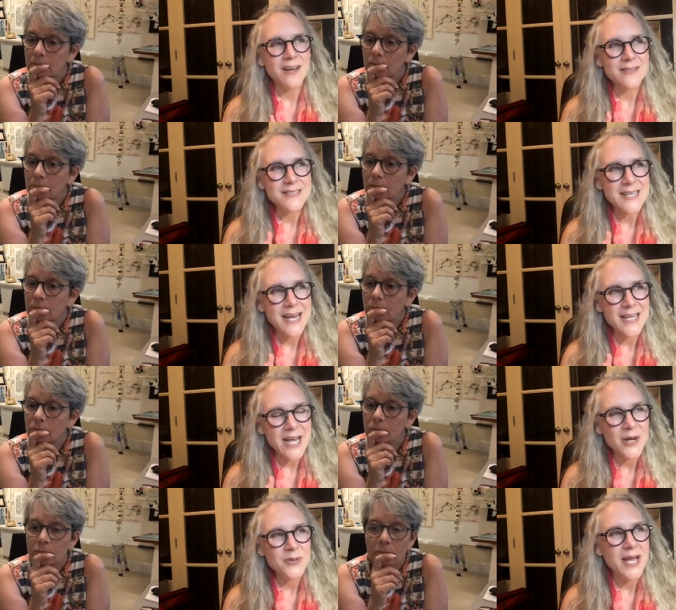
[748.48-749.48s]
Speaker 1: said,
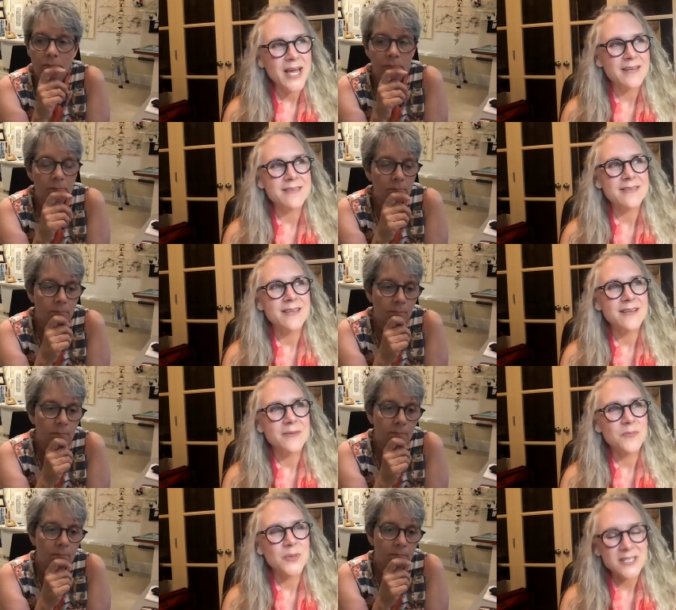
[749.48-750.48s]
okay,
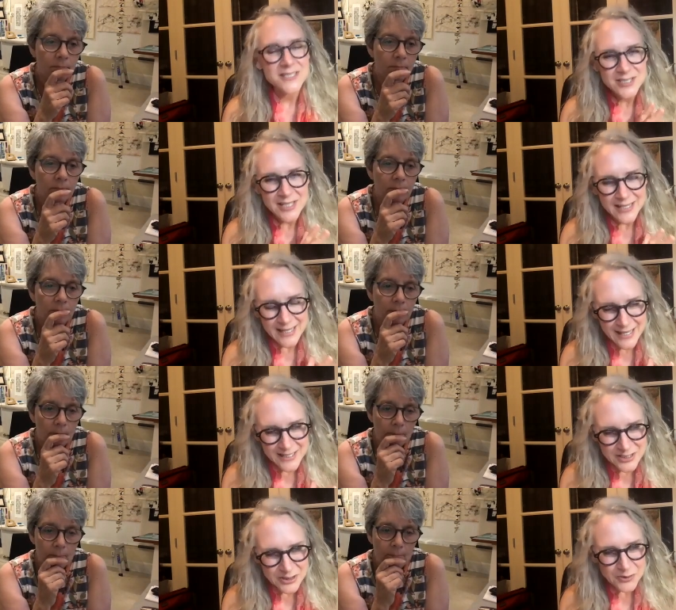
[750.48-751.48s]
because at a
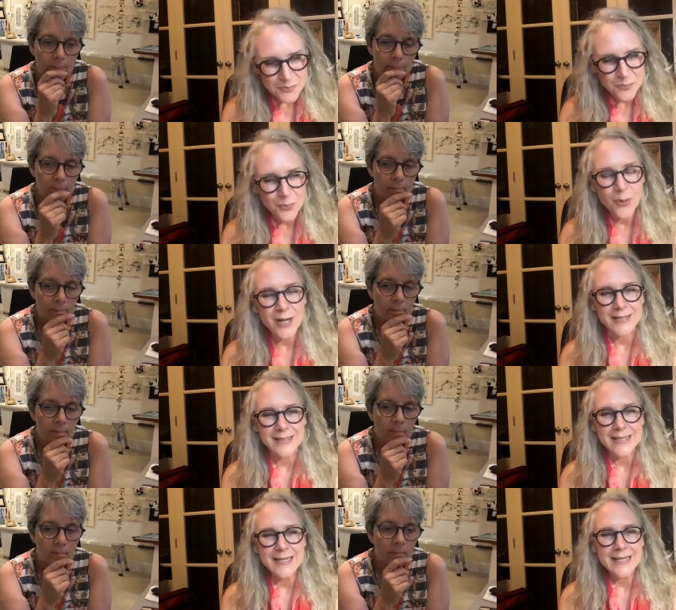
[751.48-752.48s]
certain point,
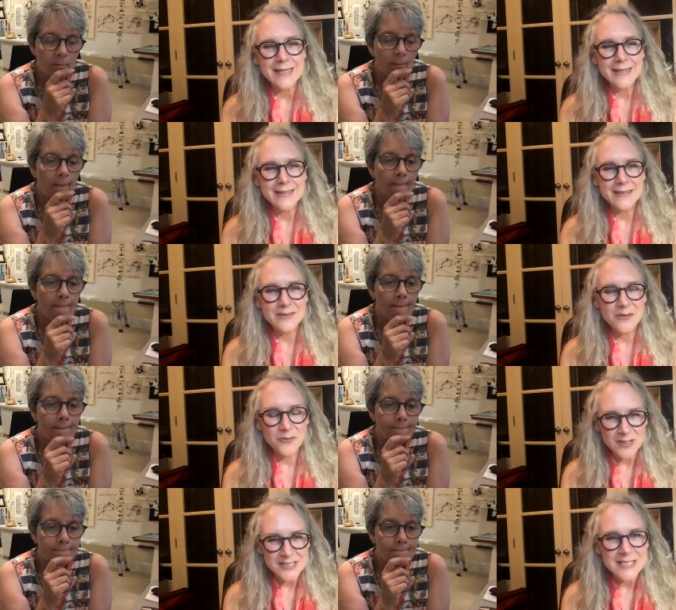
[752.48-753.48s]

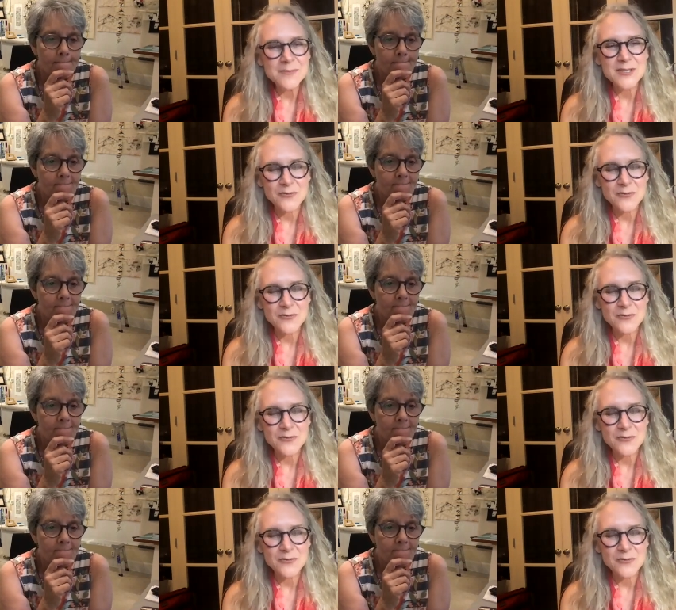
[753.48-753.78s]
it seems the